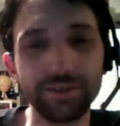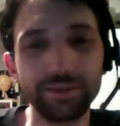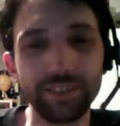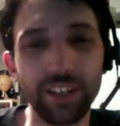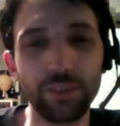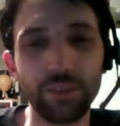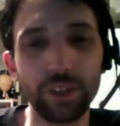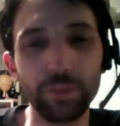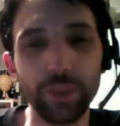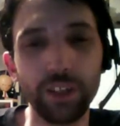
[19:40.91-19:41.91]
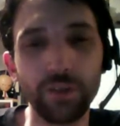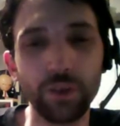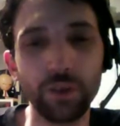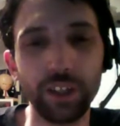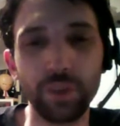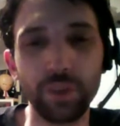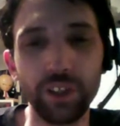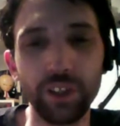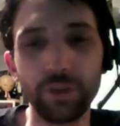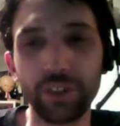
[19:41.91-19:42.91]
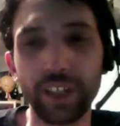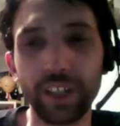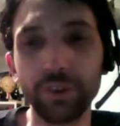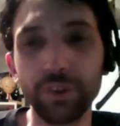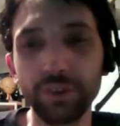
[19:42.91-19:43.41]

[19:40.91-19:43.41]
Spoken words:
X1 and PS4, as we knew it was going to happen?